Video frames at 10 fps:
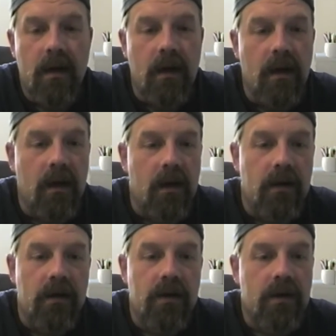
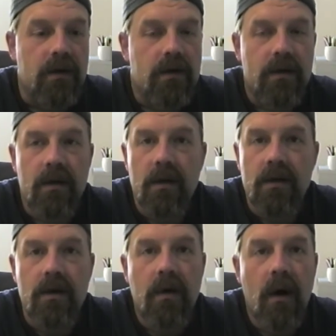and
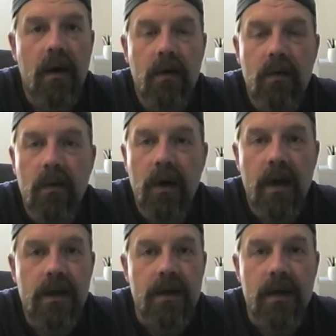there's no arguing with what he
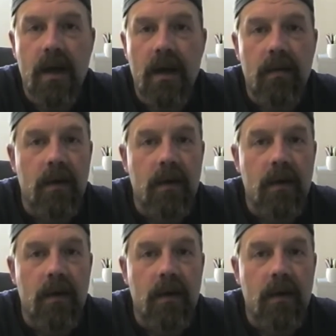has to say.